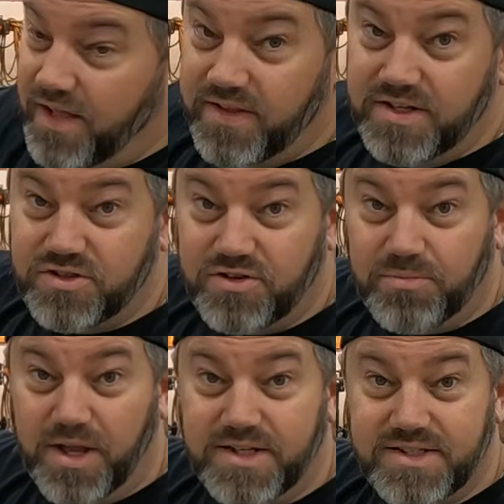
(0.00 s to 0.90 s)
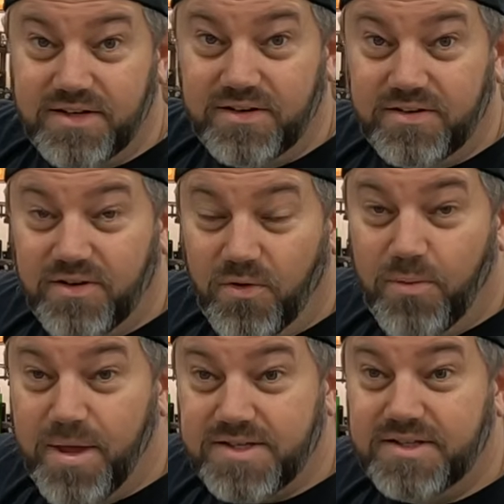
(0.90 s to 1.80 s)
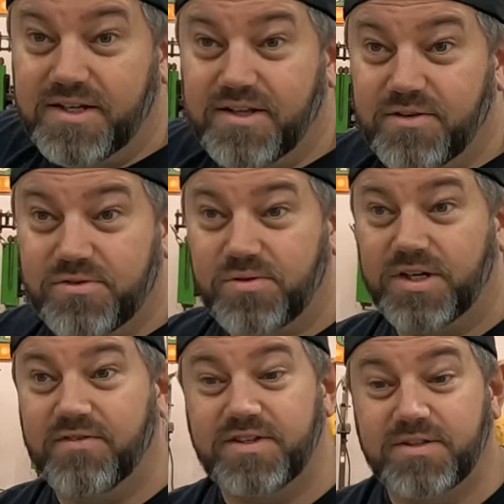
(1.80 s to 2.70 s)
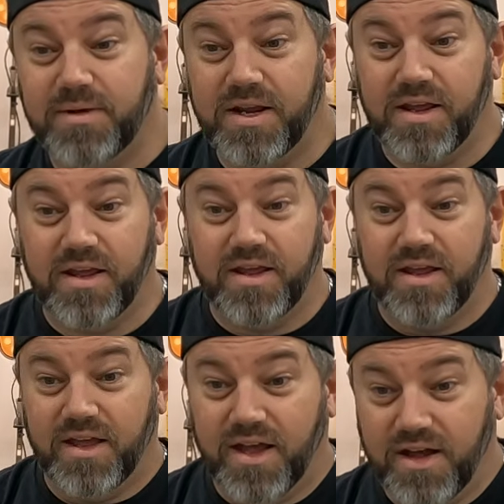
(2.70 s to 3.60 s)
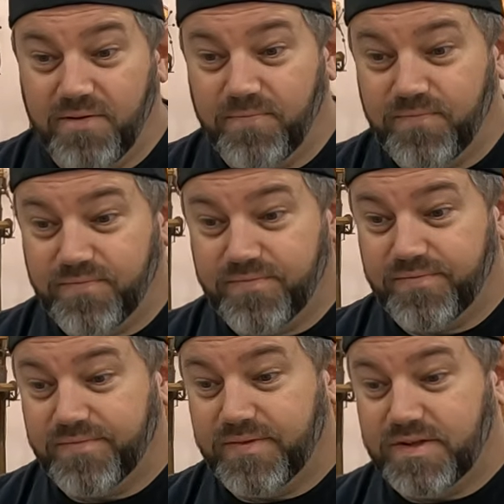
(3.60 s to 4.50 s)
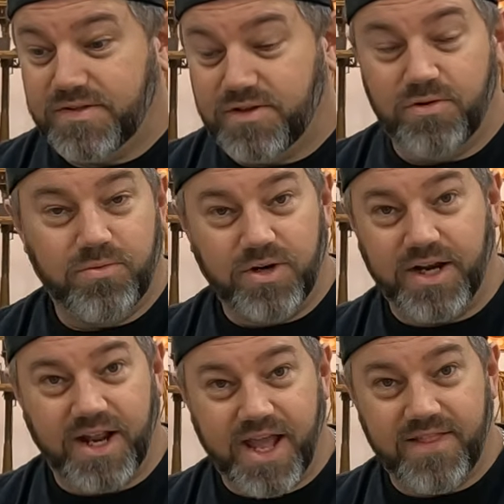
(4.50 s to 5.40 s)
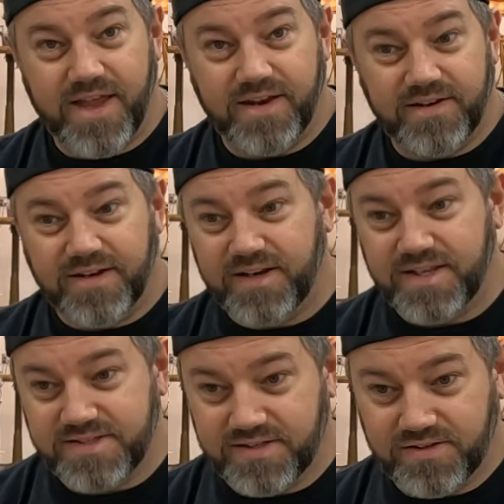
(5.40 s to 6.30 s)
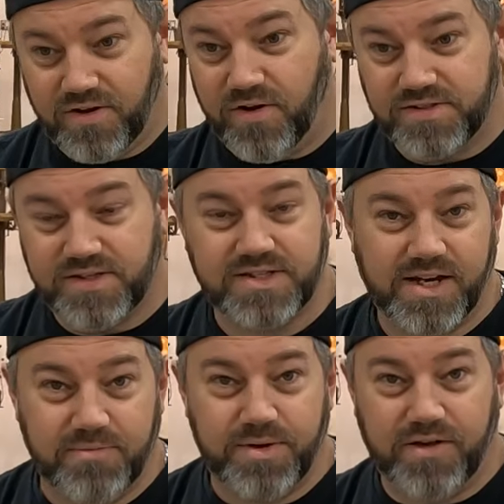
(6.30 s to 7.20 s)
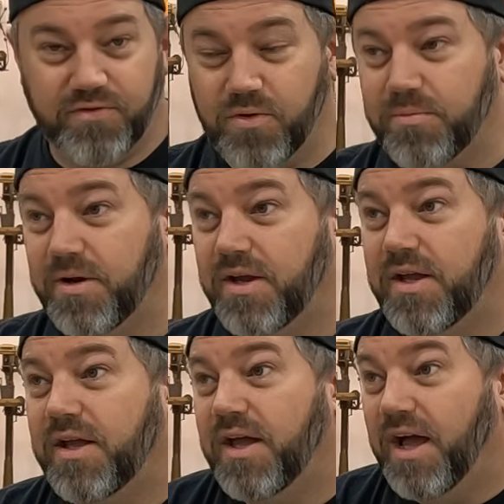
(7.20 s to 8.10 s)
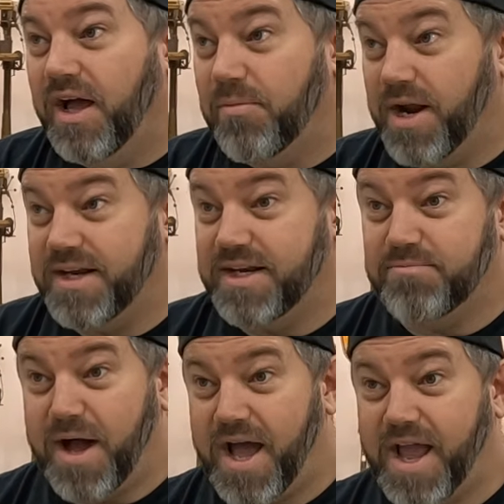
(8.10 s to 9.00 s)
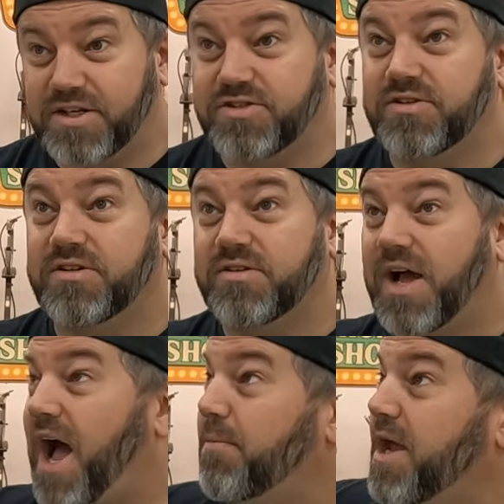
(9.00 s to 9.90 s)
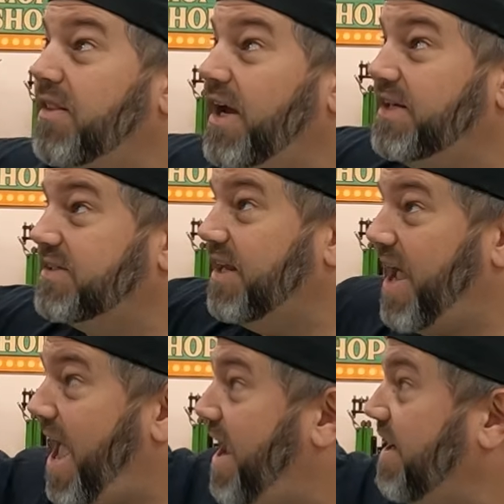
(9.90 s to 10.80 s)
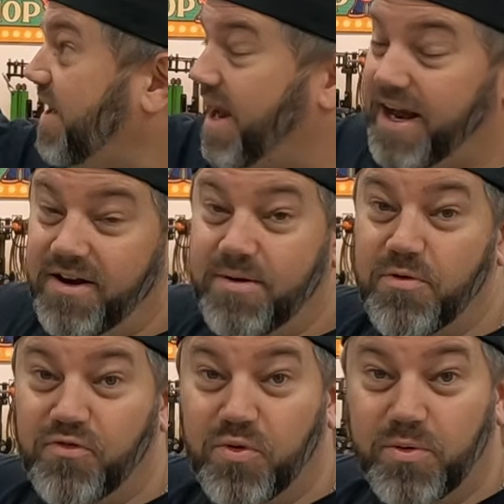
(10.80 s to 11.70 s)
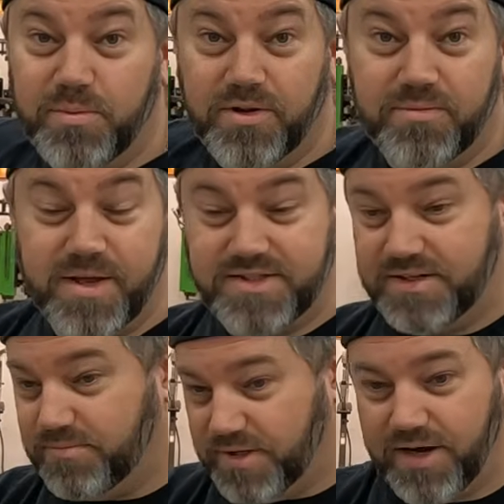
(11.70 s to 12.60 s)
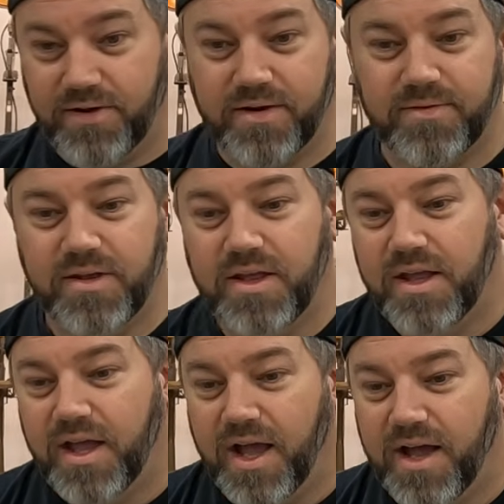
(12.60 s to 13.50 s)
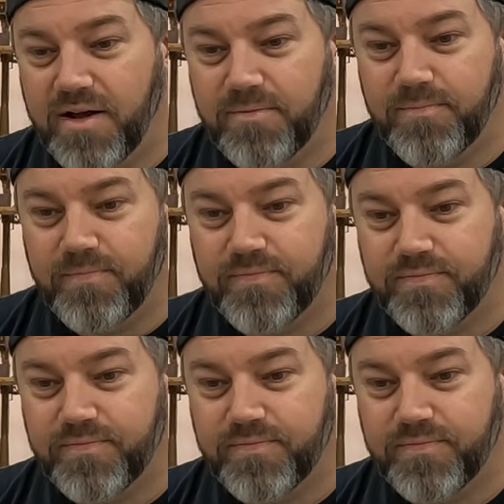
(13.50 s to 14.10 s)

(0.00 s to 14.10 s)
LED strip lights that are on the mezzanine. Those were given to me. So we're not going to add that in as a cost because I didn't pay for them. But I did buy extra high bay lights that I had in that area before we built the mezzanine. Anyway, all